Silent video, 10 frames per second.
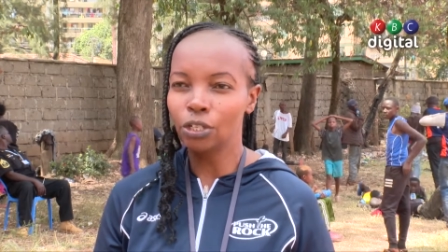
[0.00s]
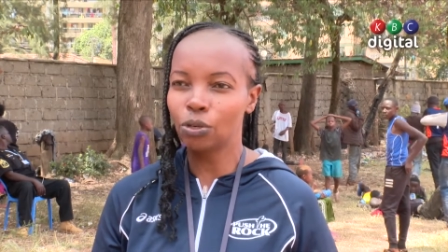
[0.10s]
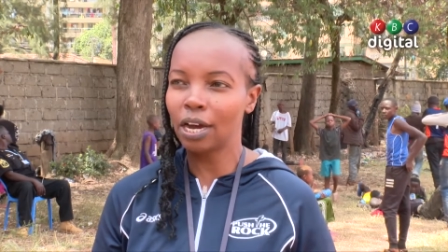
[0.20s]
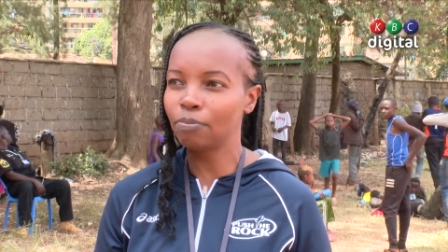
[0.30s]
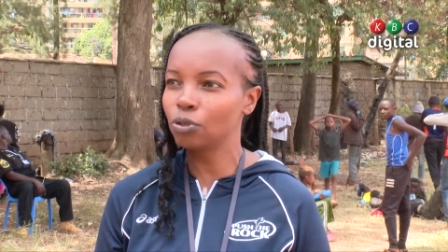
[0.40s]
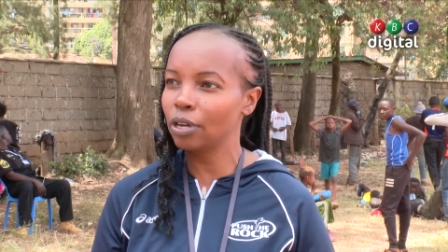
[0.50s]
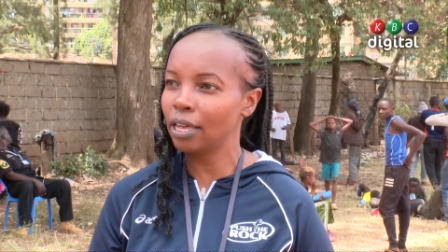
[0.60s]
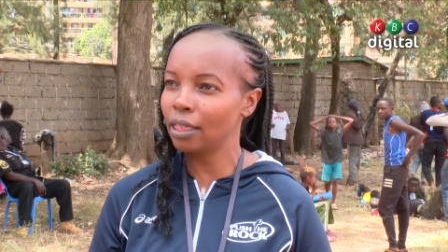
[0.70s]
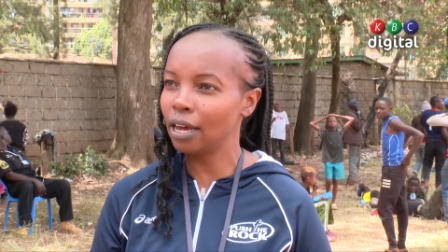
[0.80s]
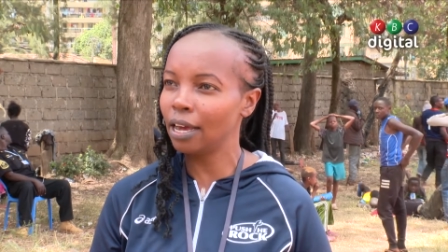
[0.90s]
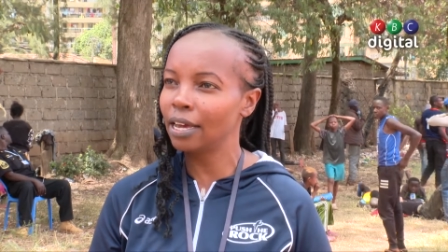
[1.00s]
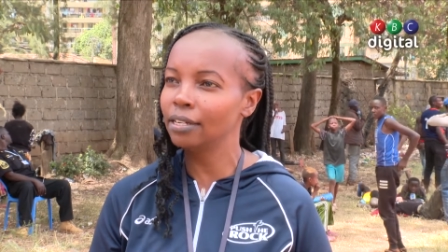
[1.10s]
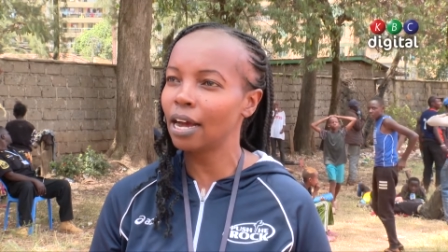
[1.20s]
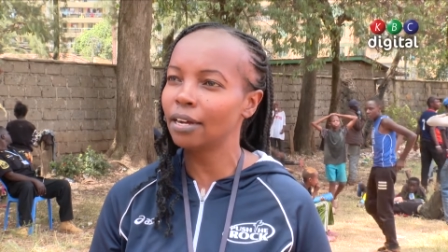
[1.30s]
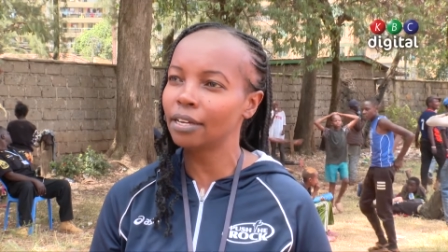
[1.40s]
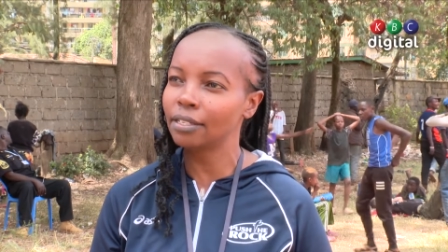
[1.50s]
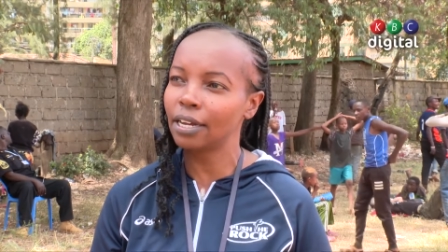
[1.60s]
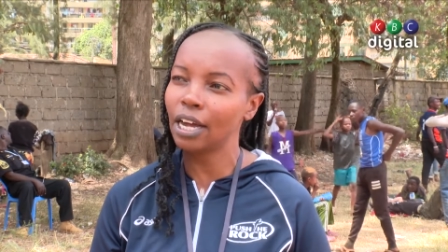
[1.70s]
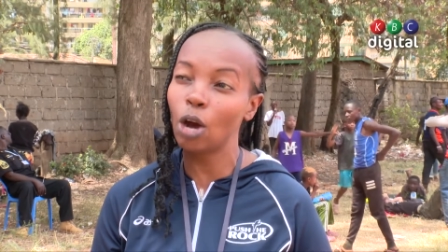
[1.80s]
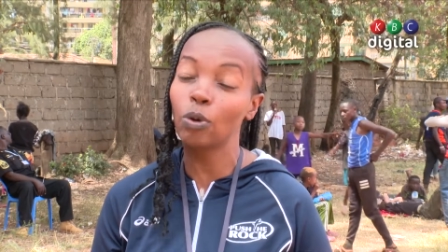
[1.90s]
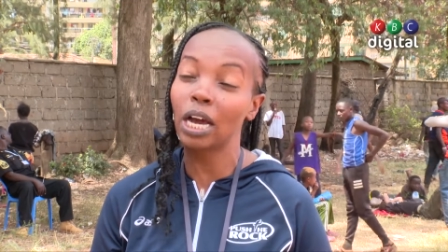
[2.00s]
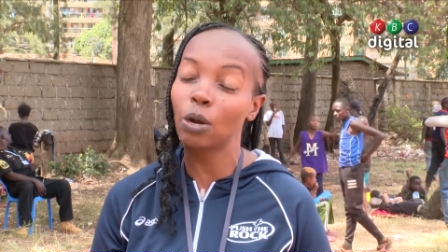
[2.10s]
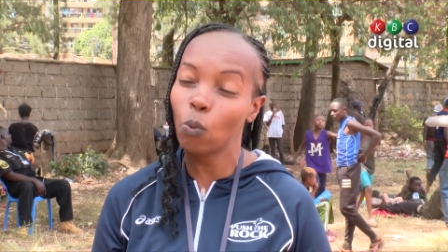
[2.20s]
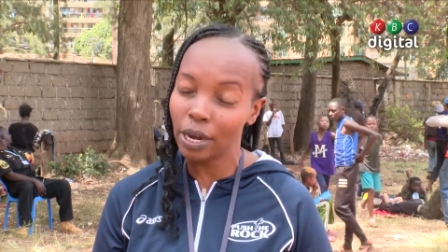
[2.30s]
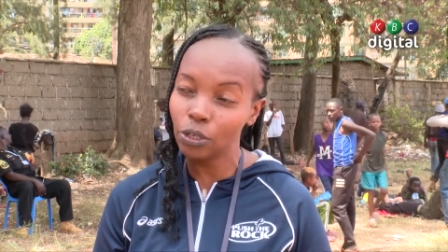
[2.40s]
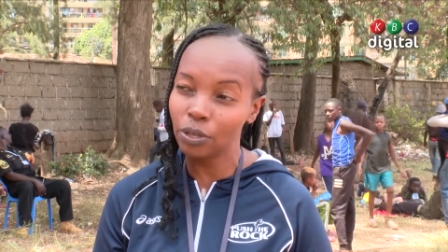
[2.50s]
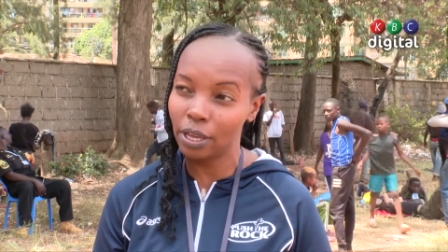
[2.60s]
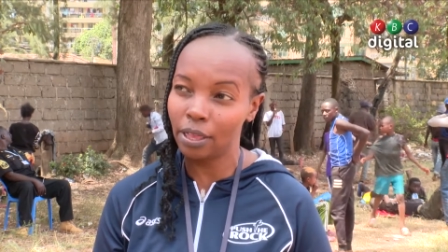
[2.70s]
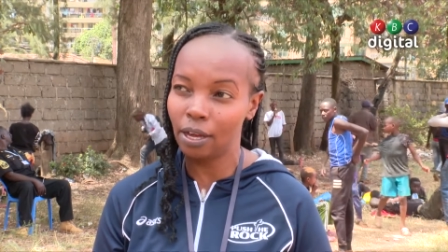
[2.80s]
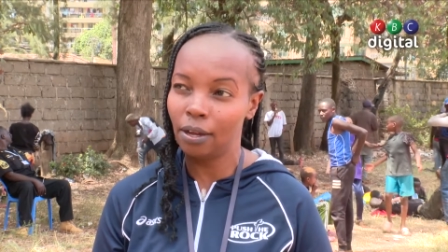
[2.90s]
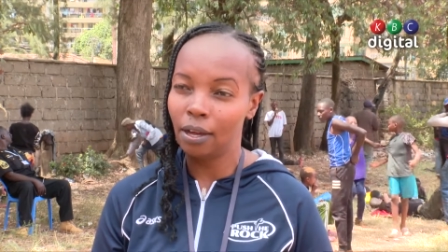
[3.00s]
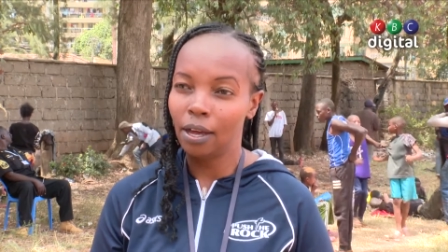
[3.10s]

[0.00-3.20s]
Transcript: to come together and understand how we can work together